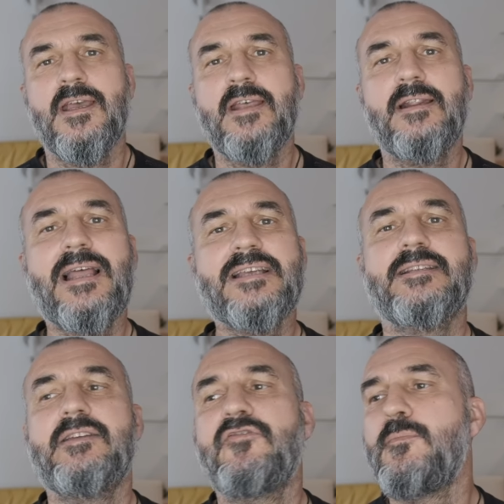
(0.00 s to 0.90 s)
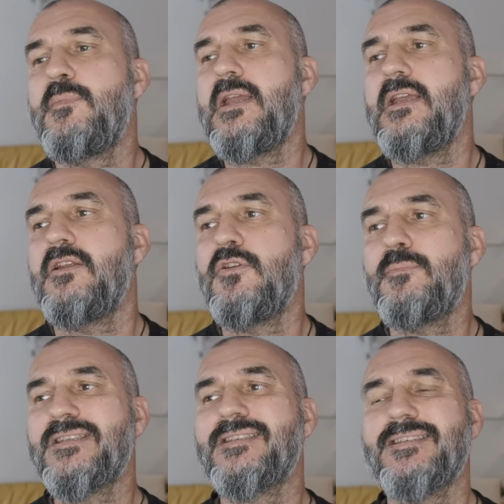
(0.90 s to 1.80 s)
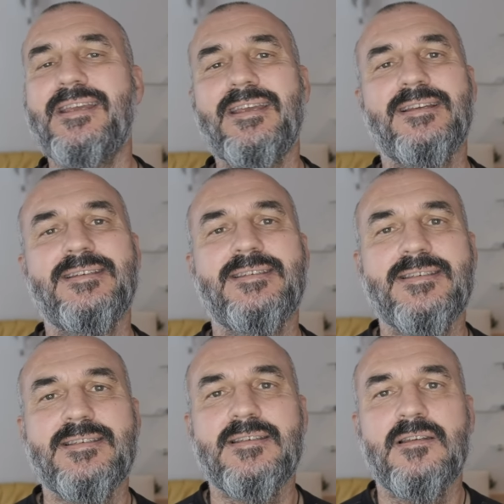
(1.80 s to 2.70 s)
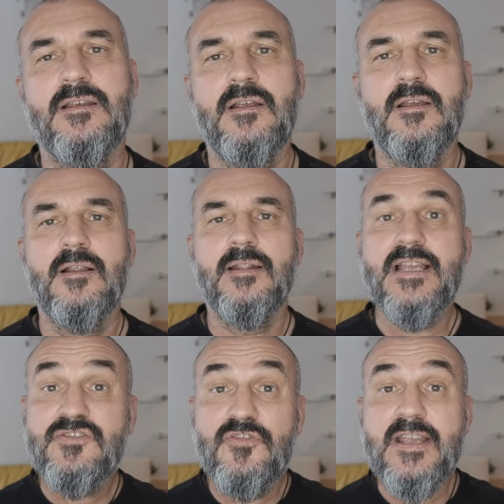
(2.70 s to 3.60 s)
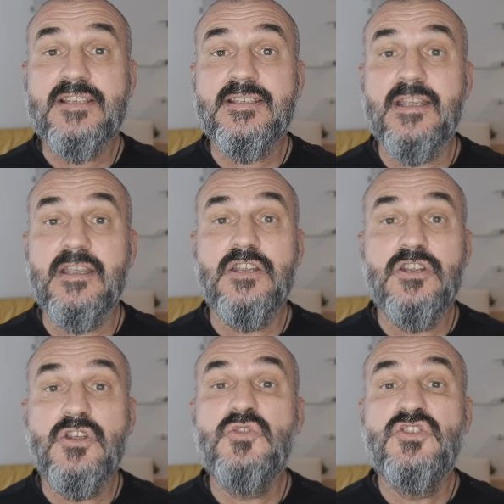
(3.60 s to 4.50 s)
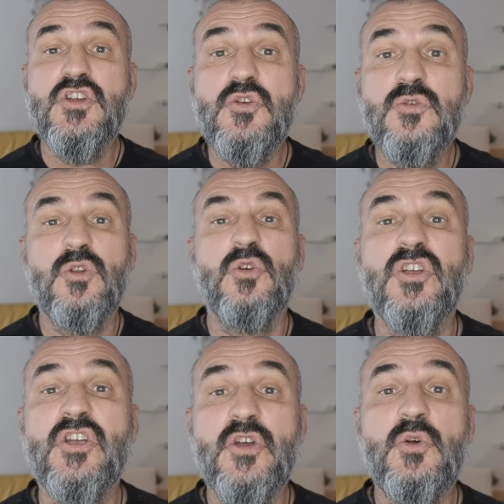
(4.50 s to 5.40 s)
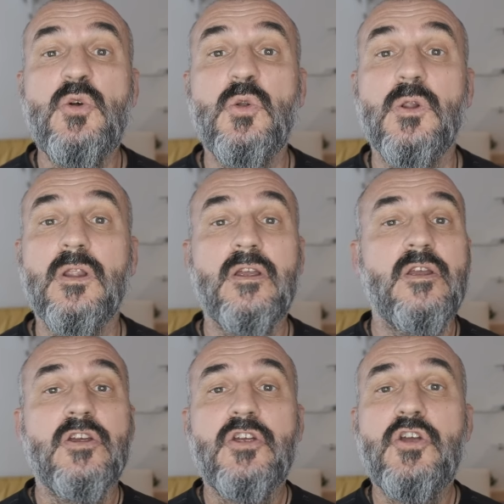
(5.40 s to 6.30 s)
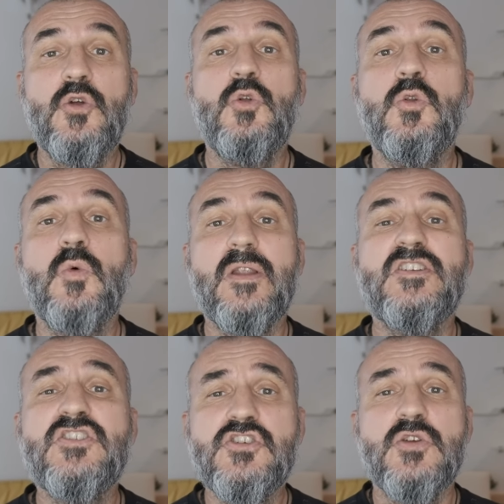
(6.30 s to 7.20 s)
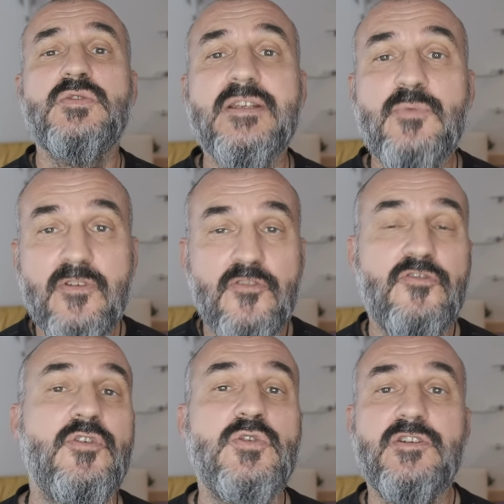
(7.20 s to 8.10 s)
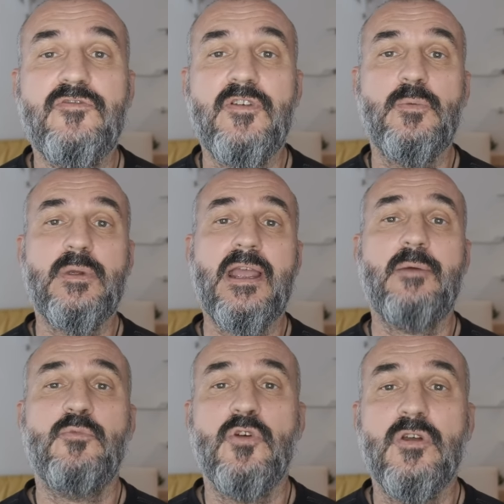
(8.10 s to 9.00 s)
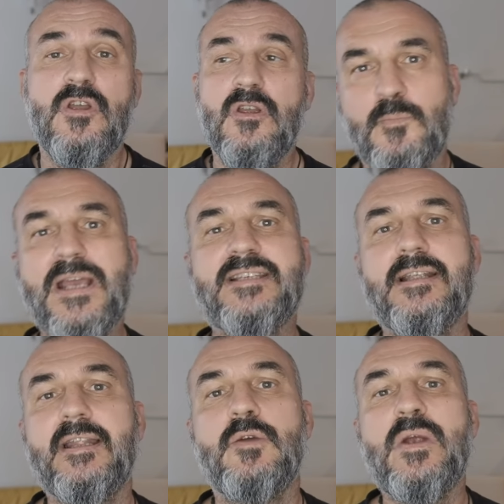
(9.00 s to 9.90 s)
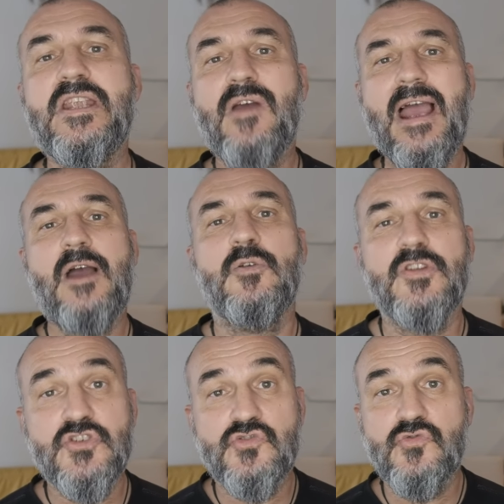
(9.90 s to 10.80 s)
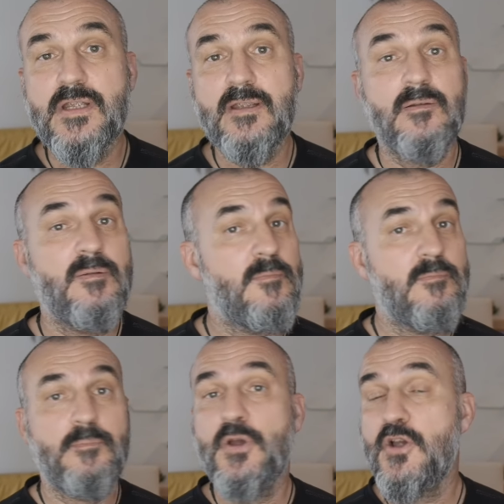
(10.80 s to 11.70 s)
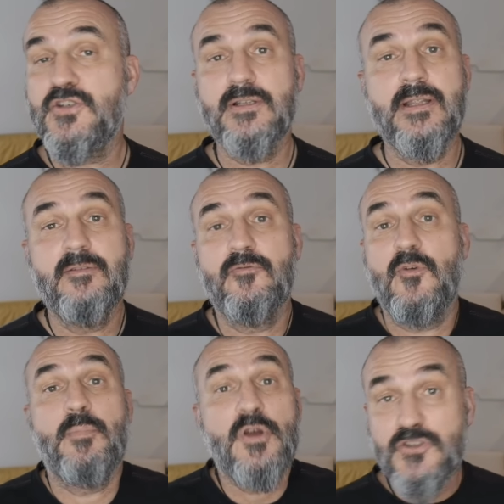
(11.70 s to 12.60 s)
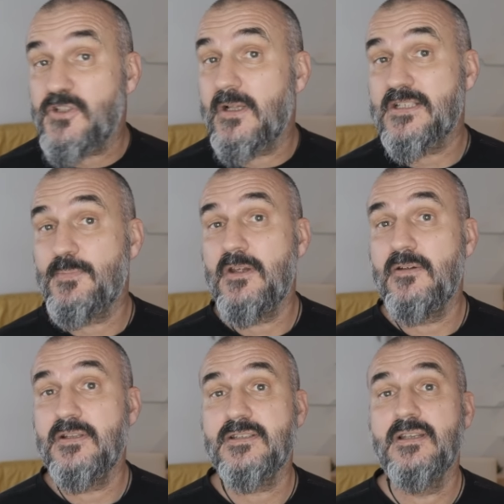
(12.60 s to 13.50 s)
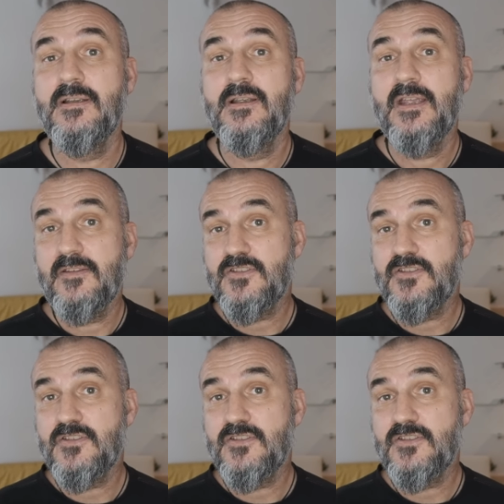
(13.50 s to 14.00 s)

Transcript: And lastly for me, number six, let's face it, you do look cool. Cool when shooting with a Fujifilm camera. Basically, when you're out on the street, personally, from personal experience, if